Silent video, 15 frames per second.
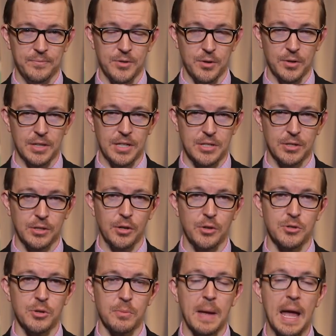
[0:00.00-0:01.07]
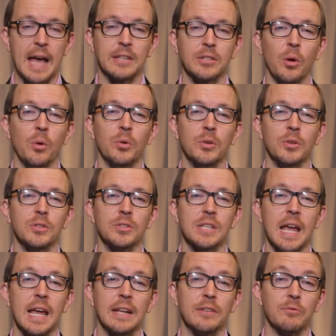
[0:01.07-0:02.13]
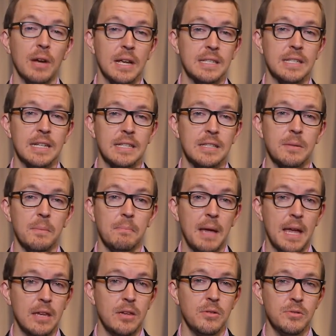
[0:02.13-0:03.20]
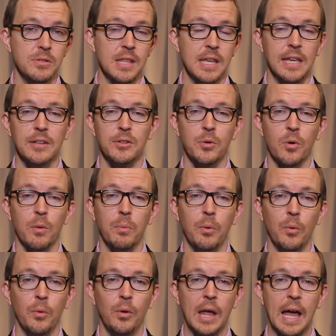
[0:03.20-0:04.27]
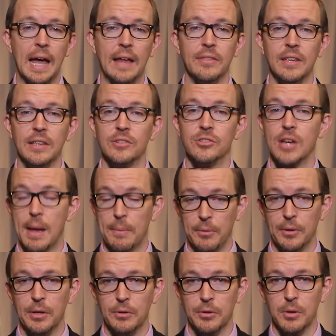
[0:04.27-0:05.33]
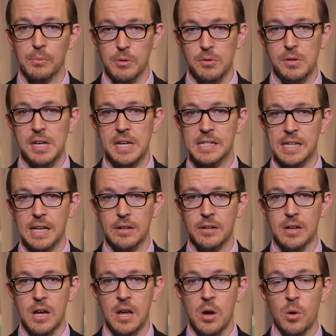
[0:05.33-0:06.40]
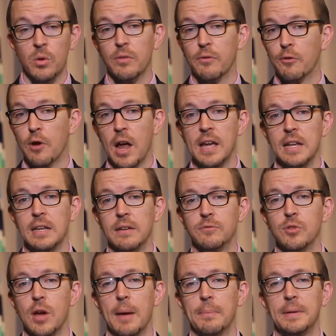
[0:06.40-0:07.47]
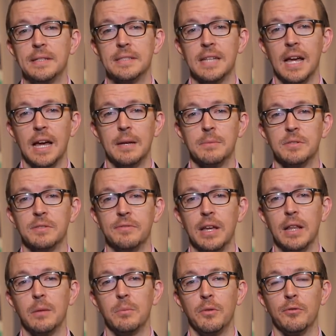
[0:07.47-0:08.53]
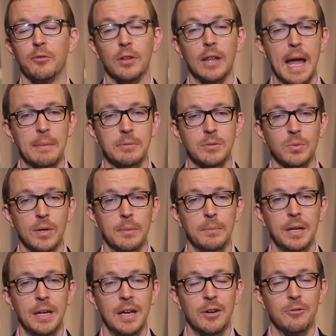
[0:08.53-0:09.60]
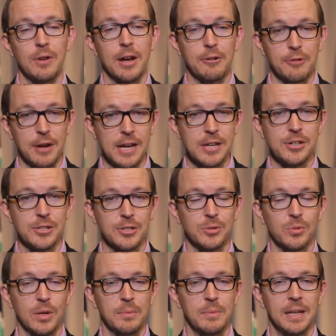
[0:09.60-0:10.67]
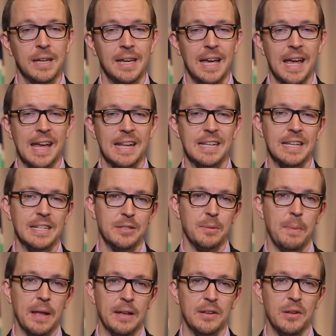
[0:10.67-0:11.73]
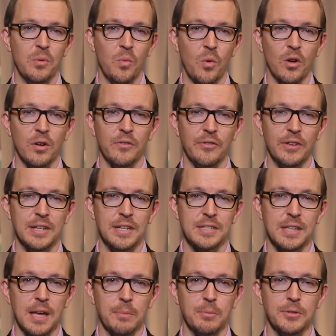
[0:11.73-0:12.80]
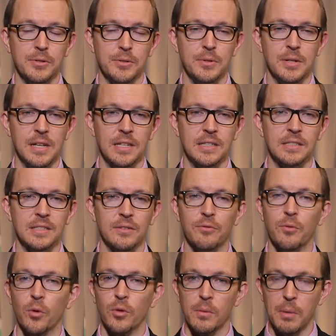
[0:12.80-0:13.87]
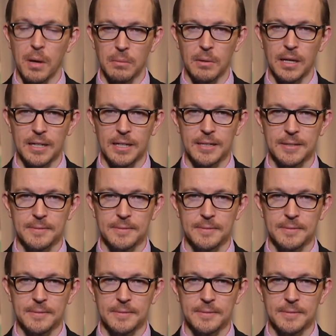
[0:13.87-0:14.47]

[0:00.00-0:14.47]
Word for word: During this closure, pass holders and residents may use the indoor pool at the Chapel Hill Community Center with a variety of drop-in times available for lap swim, recreation swim, and independent water fitness opportunities for the public.